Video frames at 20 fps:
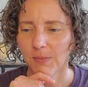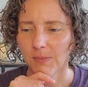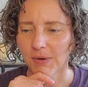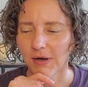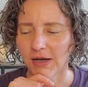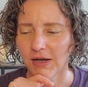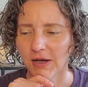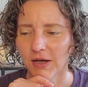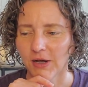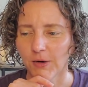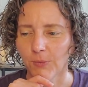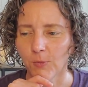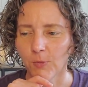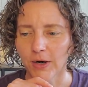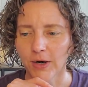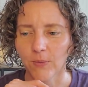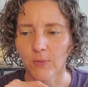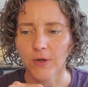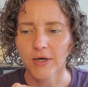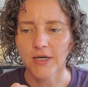But what
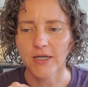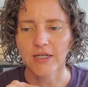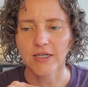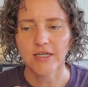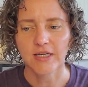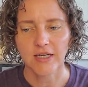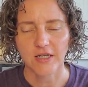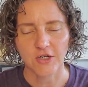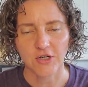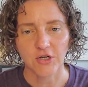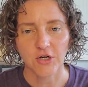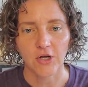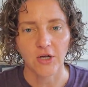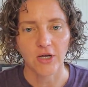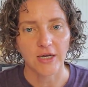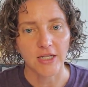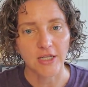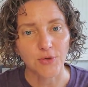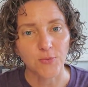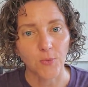I wanted to touch
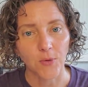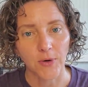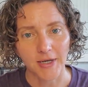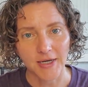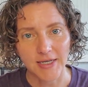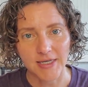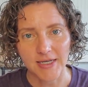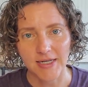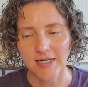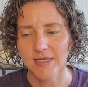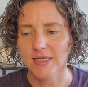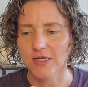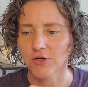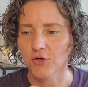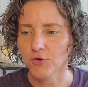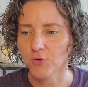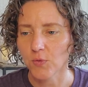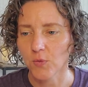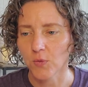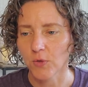on is what is an
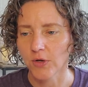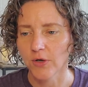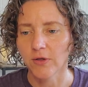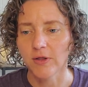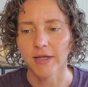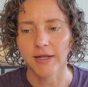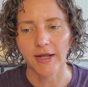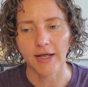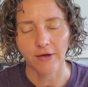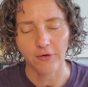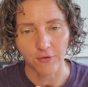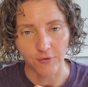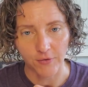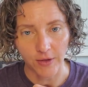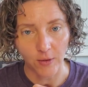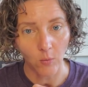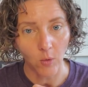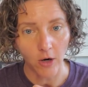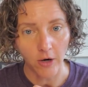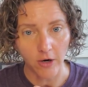essential oil and how do
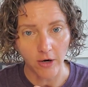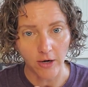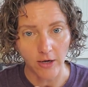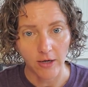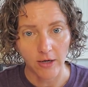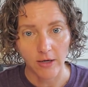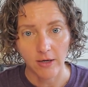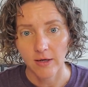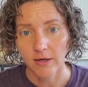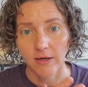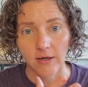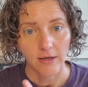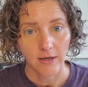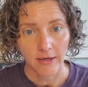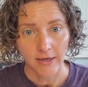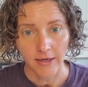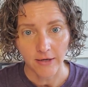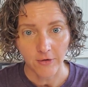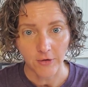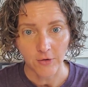they work? And
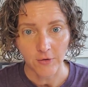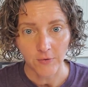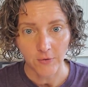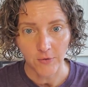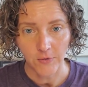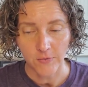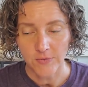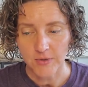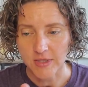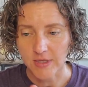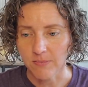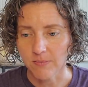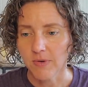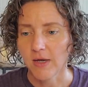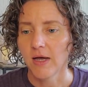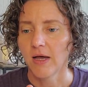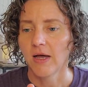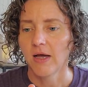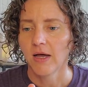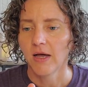how do you use
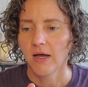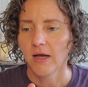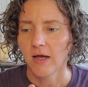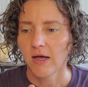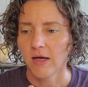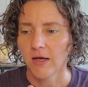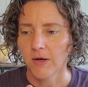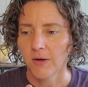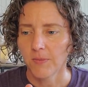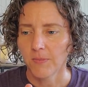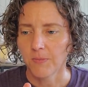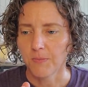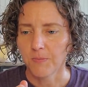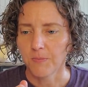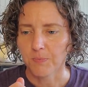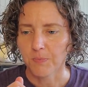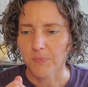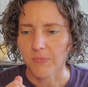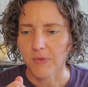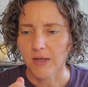them?
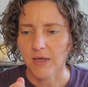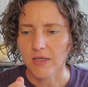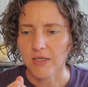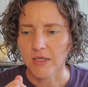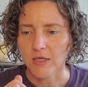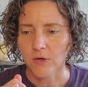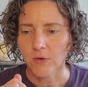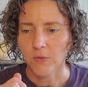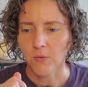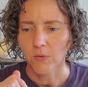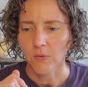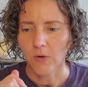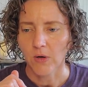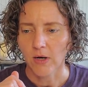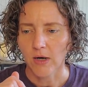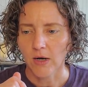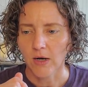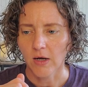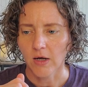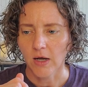So,
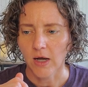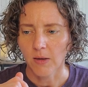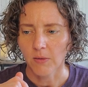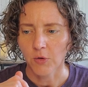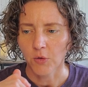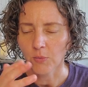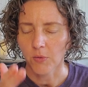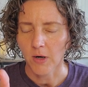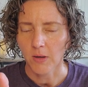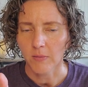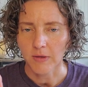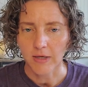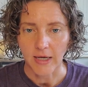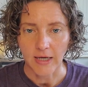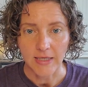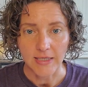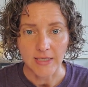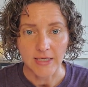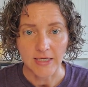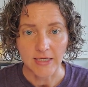you're probably
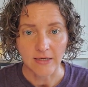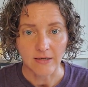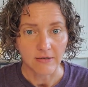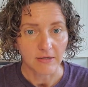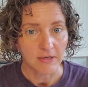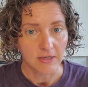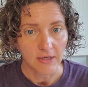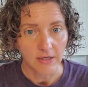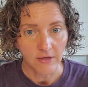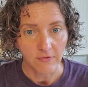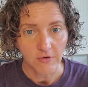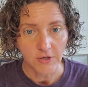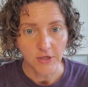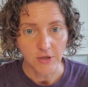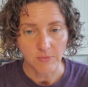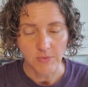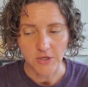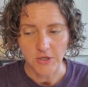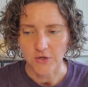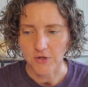asking, give it to
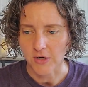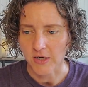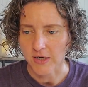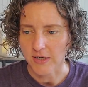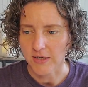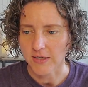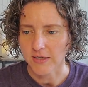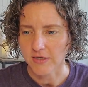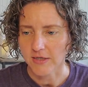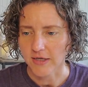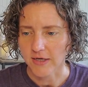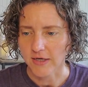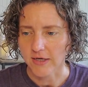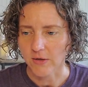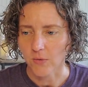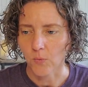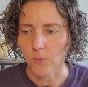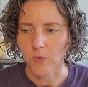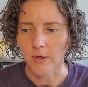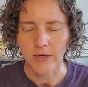me straight. Like,
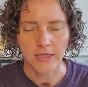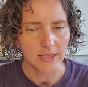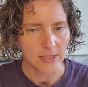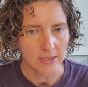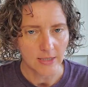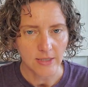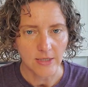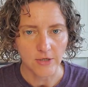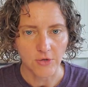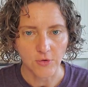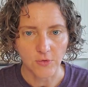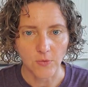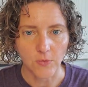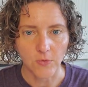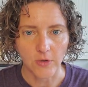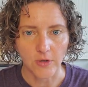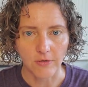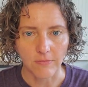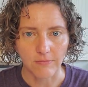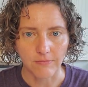what is an essential
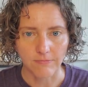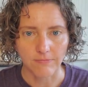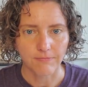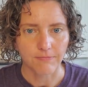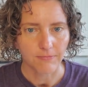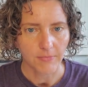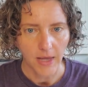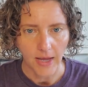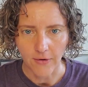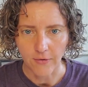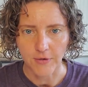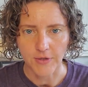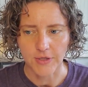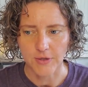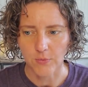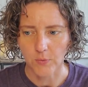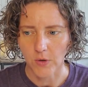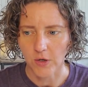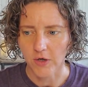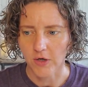oil? How does
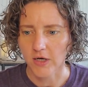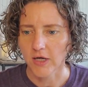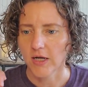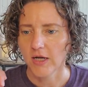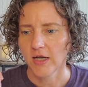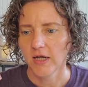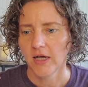it work?